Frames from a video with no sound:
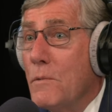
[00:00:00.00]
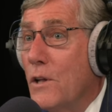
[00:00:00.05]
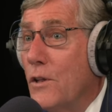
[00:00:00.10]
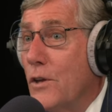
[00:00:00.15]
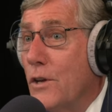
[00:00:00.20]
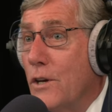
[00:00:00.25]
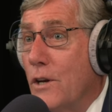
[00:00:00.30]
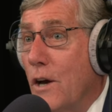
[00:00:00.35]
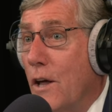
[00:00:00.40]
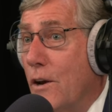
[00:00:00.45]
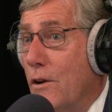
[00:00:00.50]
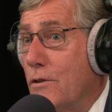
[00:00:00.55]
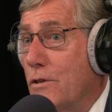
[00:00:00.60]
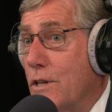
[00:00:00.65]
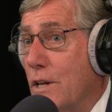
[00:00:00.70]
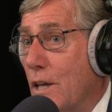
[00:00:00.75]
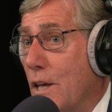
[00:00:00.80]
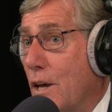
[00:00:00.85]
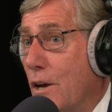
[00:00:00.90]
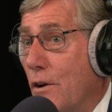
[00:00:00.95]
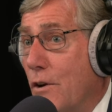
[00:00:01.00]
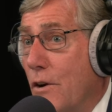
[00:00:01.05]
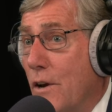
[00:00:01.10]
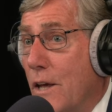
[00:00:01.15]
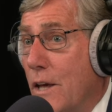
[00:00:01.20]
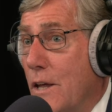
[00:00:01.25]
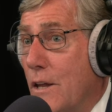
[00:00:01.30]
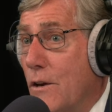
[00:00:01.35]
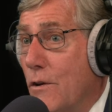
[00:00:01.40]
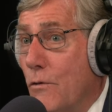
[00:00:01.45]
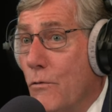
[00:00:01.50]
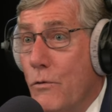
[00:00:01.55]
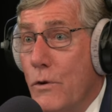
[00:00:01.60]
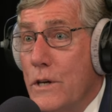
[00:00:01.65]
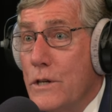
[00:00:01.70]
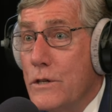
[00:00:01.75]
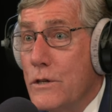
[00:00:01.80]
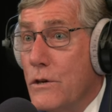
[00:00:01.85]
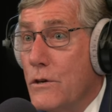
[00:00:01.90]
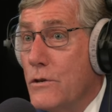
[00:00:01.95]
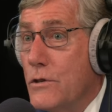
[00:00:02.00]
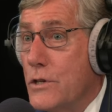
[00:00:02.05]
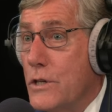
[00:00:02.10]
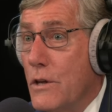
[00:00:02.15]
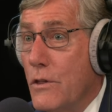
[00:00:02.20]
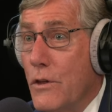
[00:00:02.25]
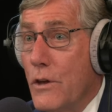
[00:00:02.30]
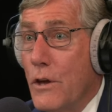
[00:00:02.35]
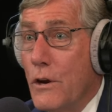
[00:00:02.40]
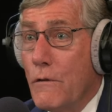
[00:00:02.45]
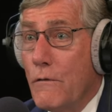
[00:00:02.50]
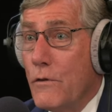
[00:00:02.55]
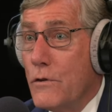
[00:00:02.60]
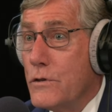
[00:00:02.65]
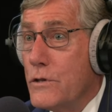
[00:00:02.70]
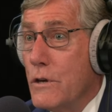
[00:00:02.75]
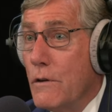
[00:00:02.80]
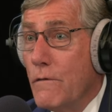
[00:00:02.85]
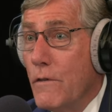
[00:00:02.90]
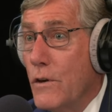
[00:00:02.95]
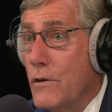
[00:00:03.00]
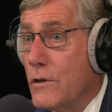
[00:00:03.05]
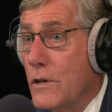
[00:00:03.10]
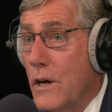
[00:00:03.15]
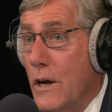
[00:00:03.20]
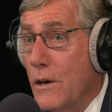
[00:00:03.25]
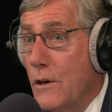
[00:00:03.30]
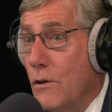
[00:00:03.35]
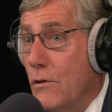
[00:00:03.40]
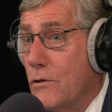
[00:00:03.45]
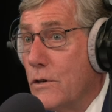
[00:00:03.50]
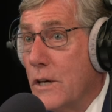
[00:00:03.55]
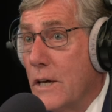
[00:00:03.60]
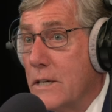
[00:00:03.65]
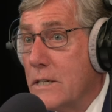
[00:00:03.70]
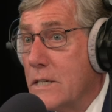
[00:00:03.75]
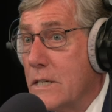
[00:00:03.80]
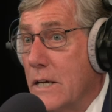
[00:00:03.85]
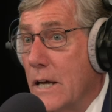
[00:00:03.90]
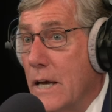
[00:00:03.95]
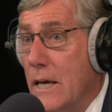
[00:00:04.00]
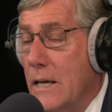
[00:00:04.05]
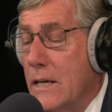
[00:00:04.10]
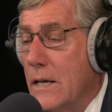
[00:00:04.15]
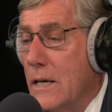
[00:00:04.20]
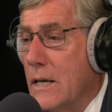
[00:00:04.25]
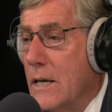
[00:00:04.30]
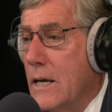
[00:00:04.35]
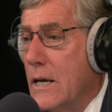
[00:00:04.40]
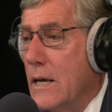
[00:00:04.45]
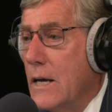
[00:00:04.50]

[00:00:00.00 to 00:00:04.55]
million dollars a year in research at the University of Utah and Utah State. Yeah.